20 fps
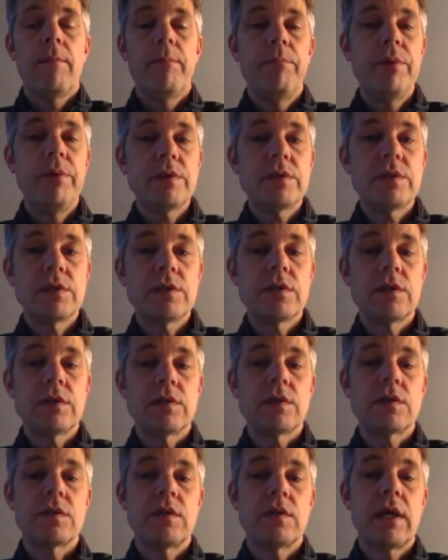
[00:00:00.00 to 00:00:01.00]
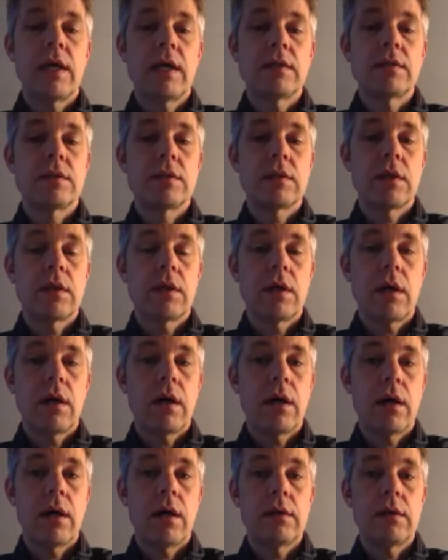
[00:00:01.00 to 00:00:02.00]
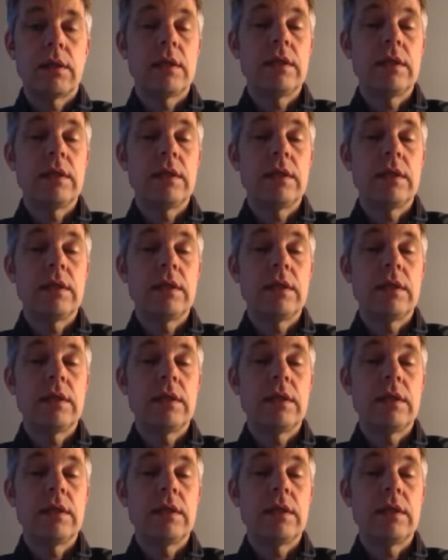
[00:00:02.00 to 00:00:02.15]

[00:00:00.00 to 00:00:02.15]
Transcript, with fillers: businesses that that